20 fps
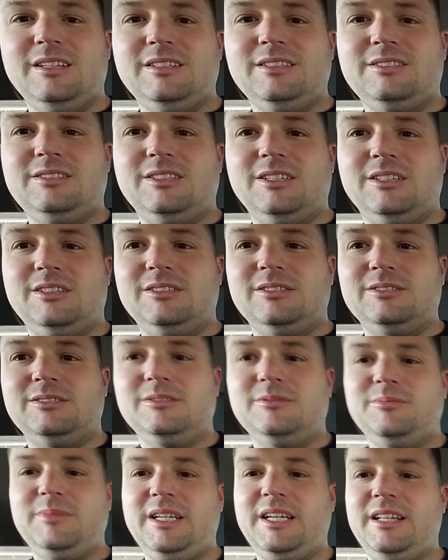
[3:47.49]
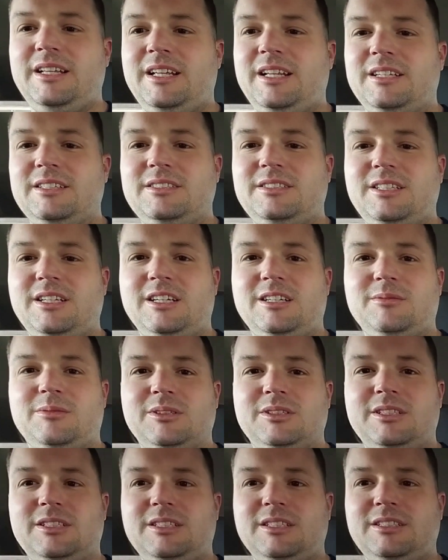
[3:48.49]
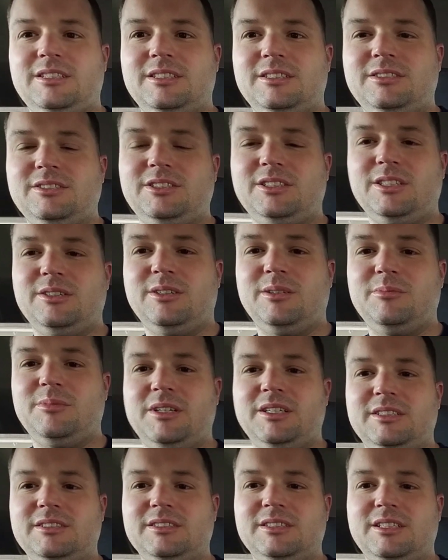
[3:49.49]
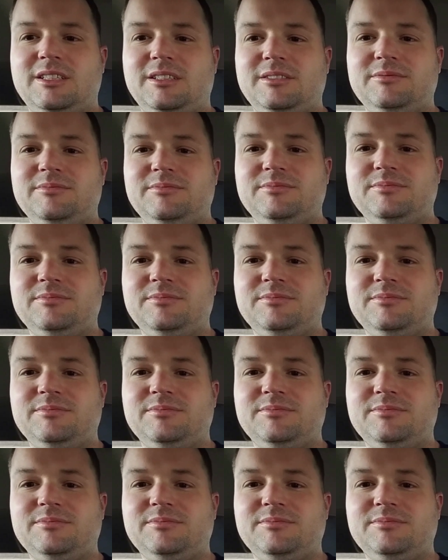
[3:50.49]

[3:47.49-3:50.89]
So, man, that is terrible that that doesn't show up better than that.